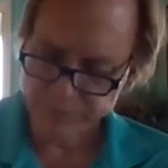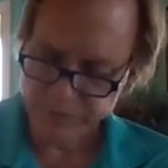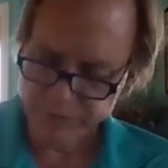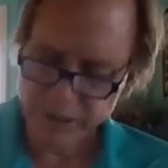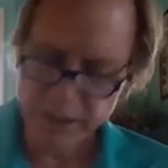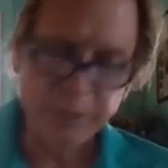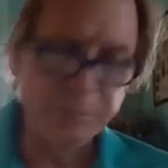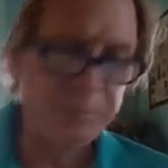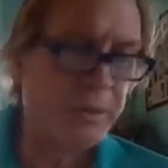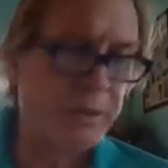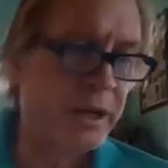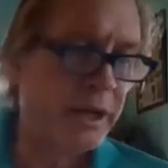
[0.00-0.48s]

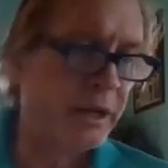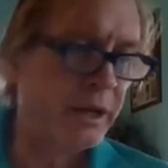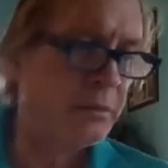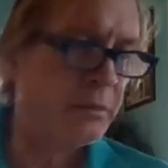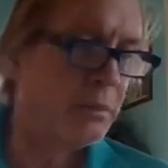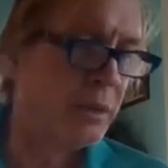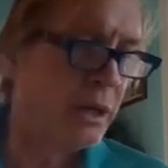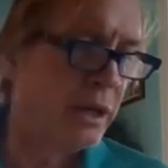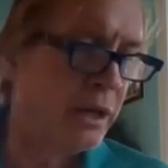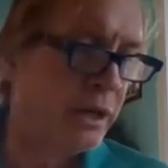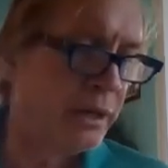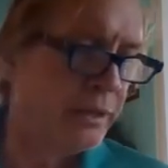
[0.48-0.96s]
Keep that in
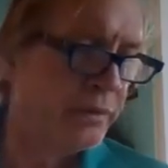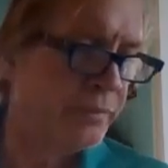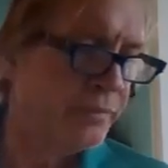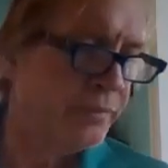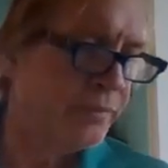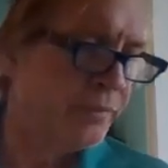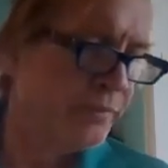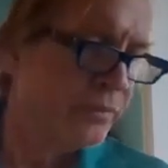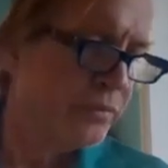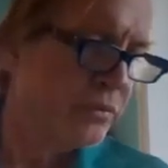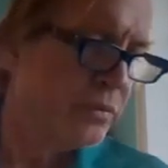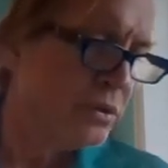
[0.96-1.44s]
mind.
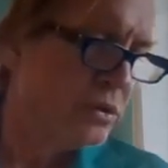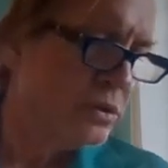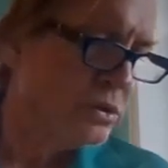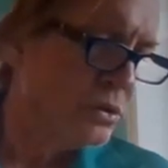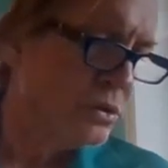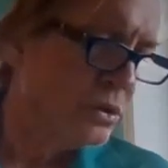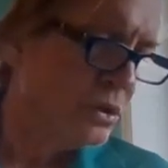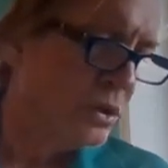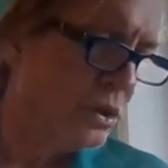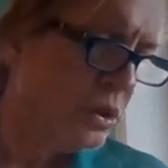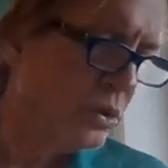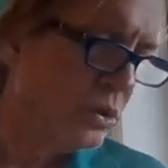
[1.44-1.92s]

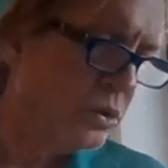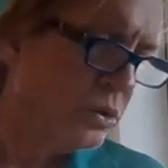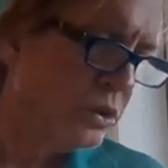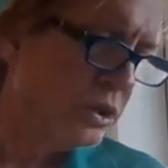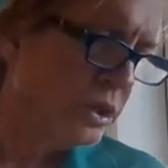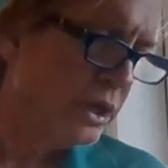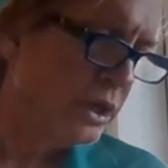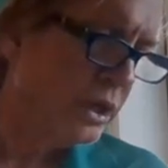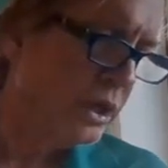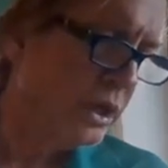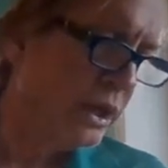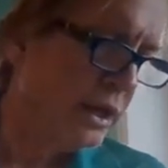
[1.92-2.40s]

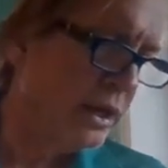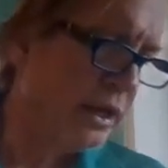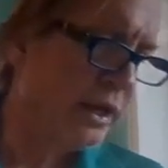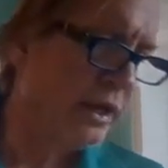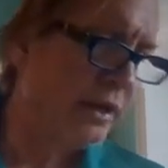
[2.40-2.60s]
Okay,